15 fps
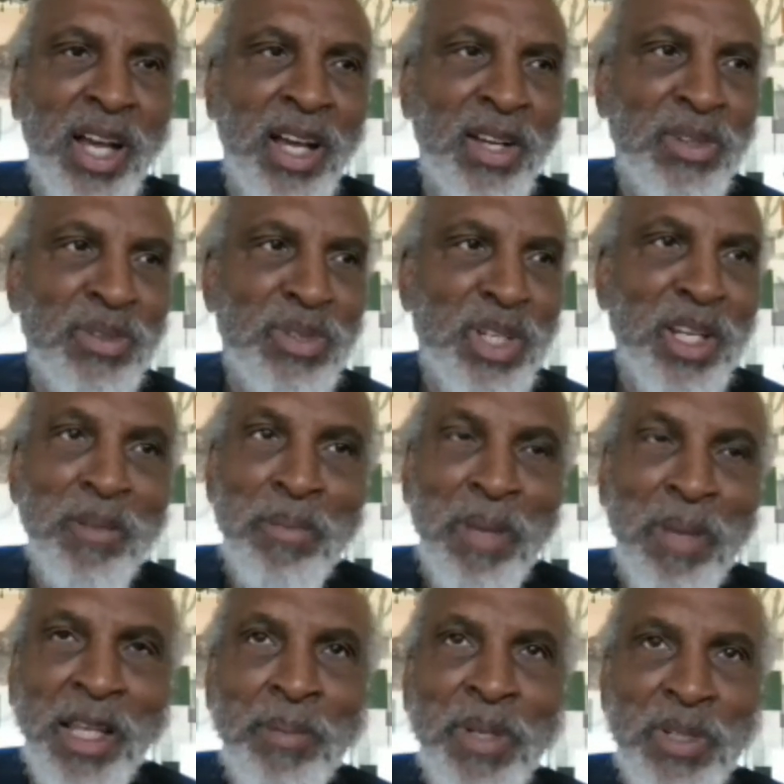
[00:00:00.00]
Uh, she
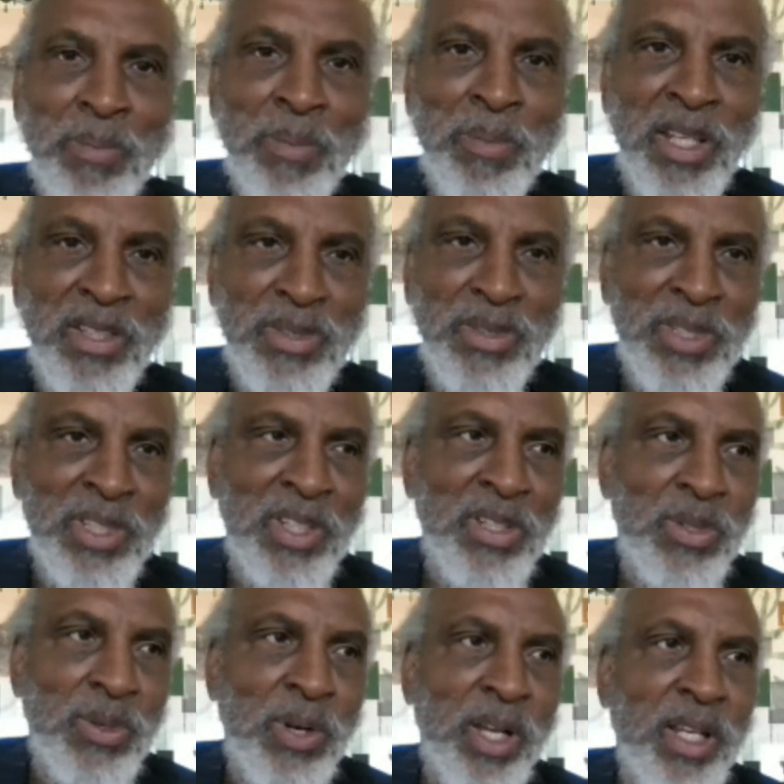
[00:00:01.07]
didn't have much money. She was in
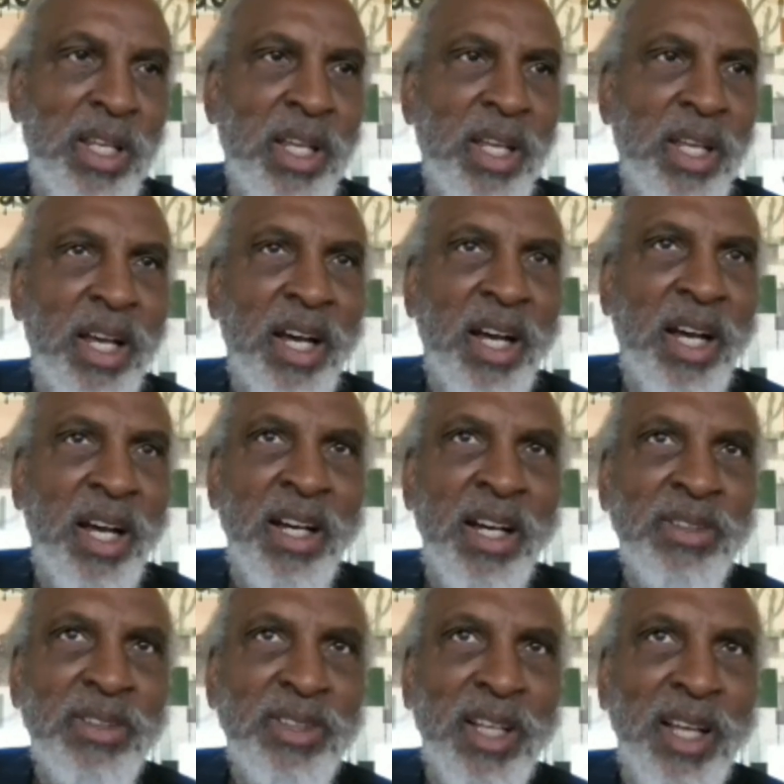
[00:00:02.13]
Detroit.
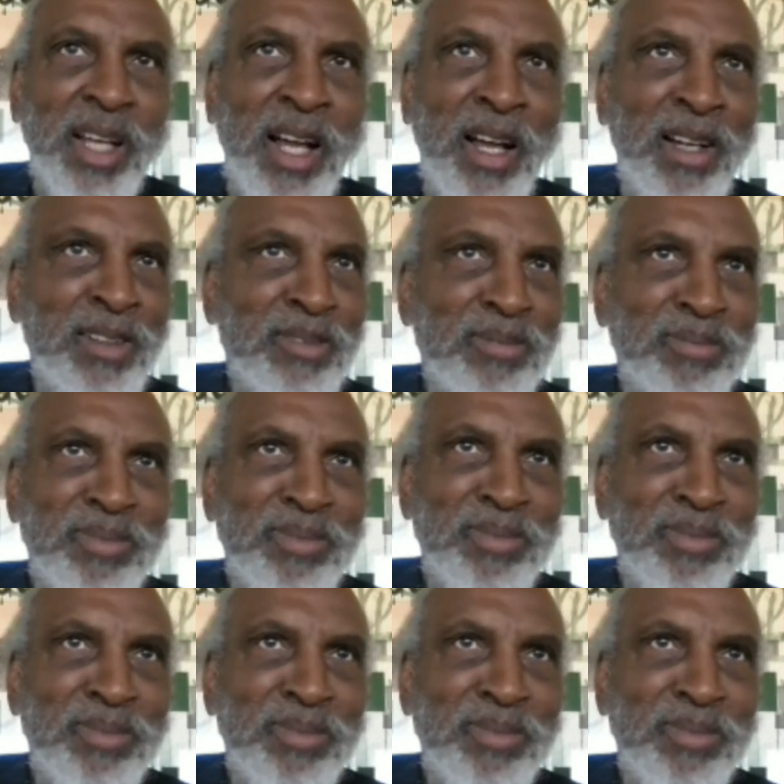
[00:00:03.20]
Uh, uh,